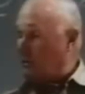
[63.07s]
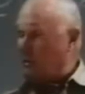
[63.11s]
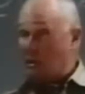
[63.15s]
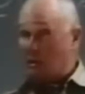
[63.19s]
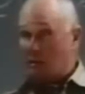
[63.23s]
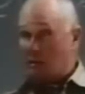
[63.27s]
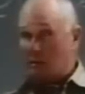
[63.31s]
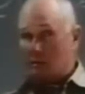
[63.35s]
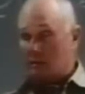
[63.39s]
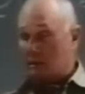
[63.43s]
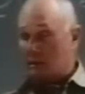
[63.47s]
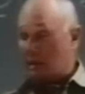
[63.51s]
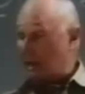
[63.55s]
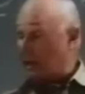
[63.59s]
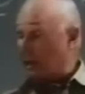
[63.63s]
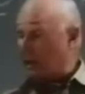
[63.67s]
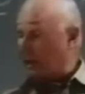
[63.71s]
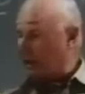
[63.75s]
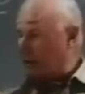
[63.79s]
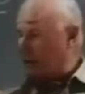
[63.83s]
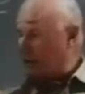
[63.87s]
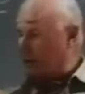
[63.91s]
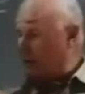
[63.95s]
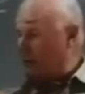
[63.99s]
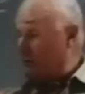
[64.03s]
take the slack
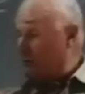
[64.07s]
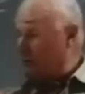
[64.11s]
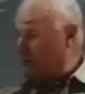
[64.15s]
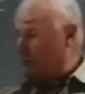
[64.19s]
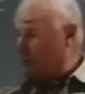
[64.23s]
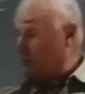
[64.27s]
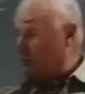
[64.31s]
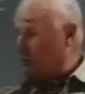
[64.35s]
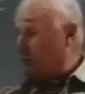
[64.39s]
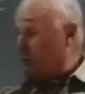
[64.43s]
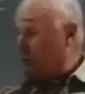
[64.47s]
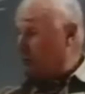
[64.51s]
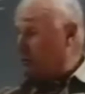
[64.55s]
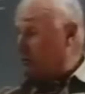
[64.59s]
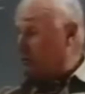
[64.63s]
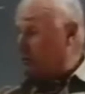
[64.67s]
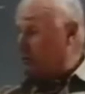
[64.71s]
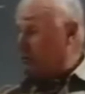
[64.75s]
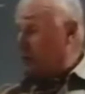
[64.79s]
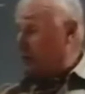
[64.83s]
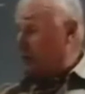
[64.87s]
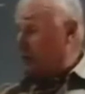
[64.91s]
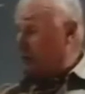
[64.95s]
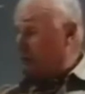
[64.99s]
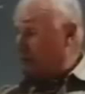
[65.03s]
out. Notice you always do
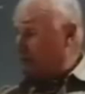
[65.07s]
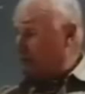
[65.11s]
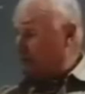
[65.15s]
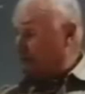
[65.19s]
that.